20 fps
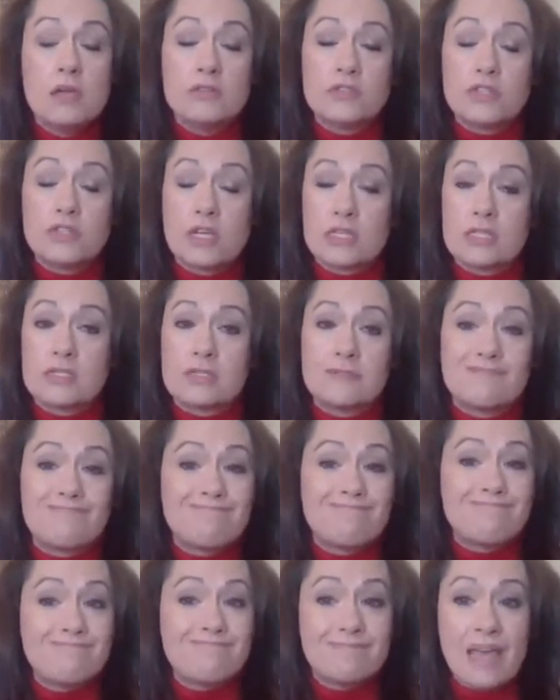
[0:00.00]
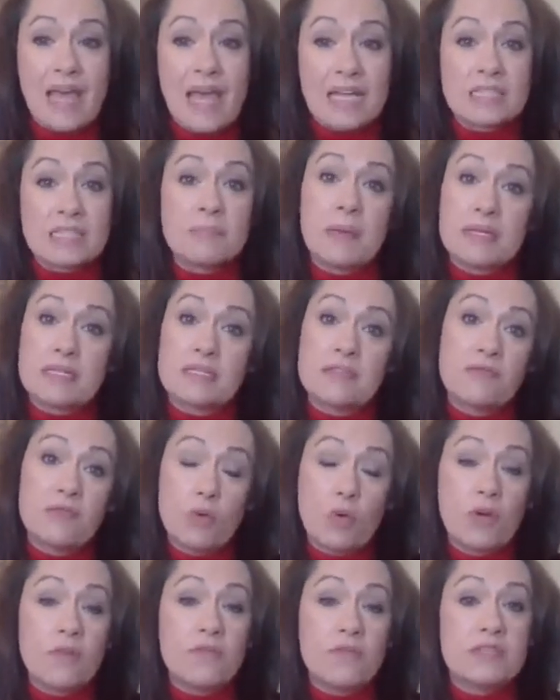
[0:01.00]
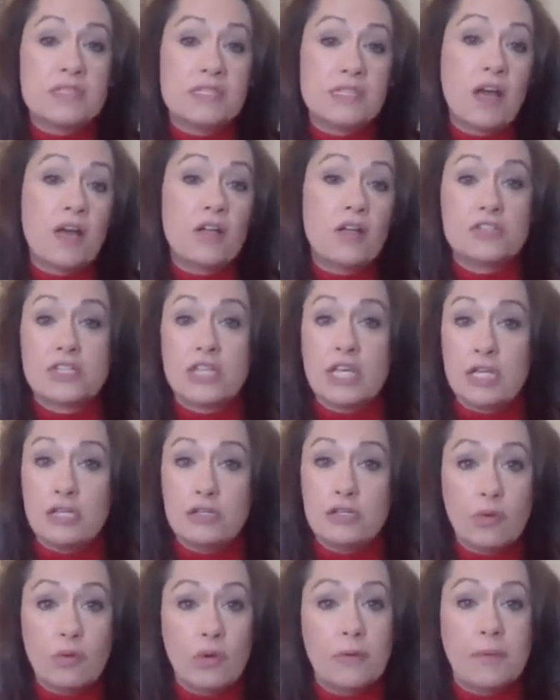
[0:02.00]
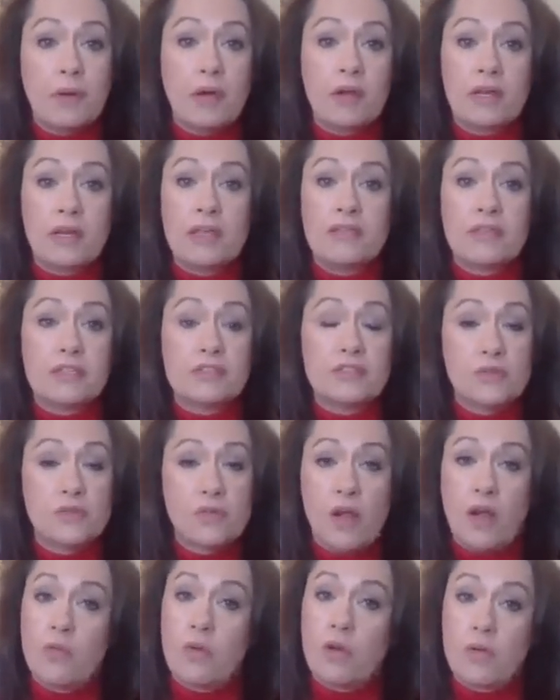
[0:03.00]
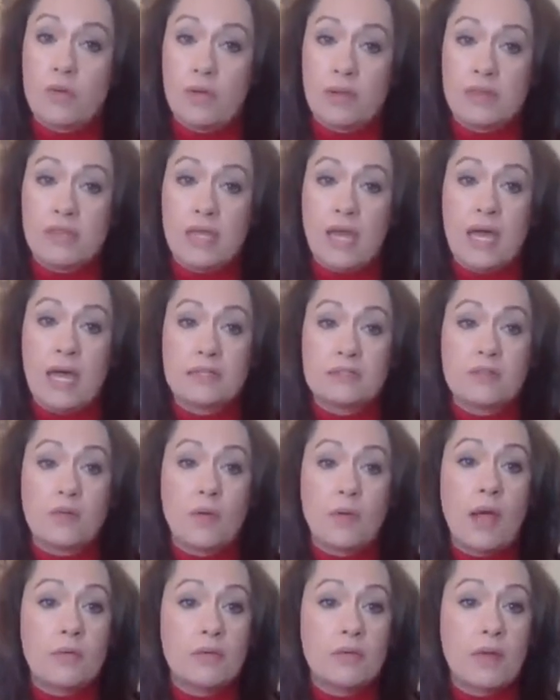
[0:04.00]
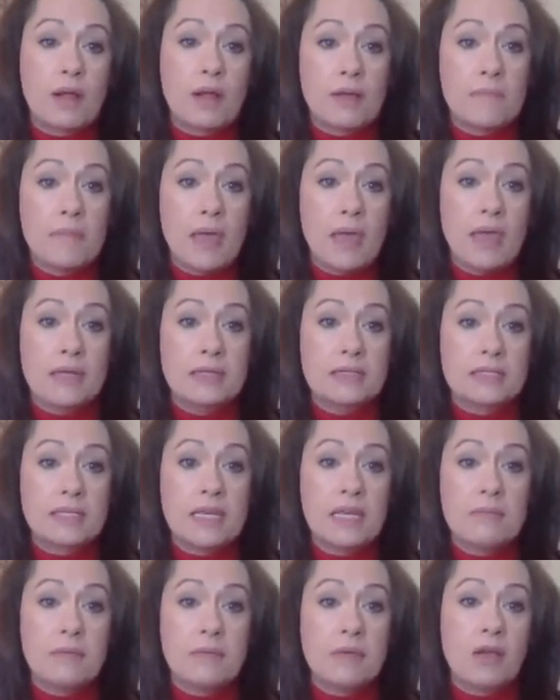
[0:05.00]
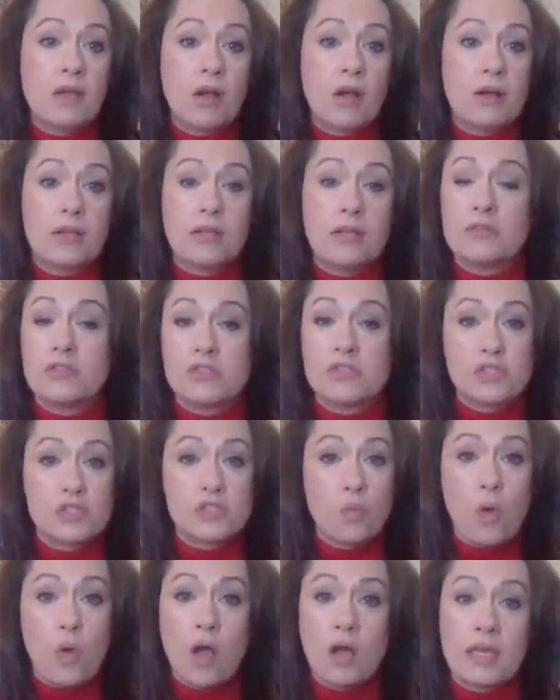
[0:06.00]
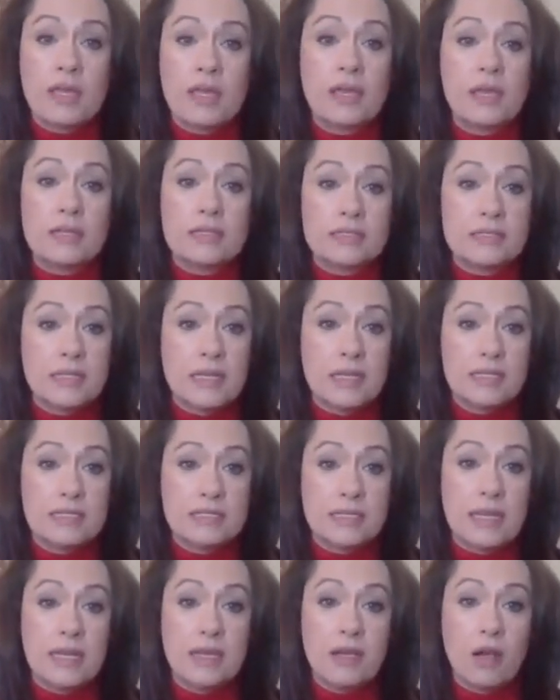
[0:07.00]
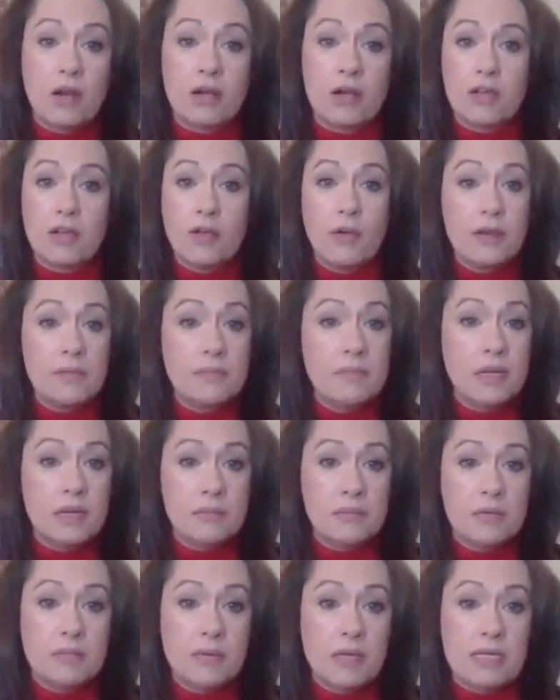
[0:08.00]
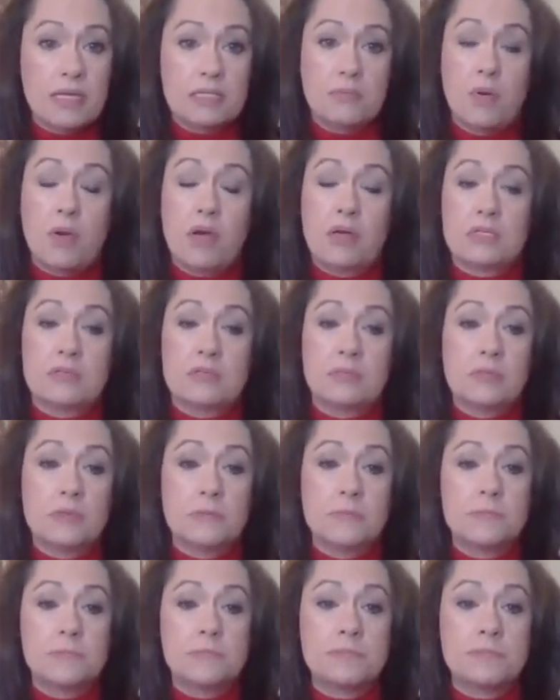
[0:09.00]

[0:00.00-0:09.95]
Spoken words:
just aspects of your physiology and your body that do not work with that. So I would recommend keeping cardio to just walking and steady state cardio and minimum as possible.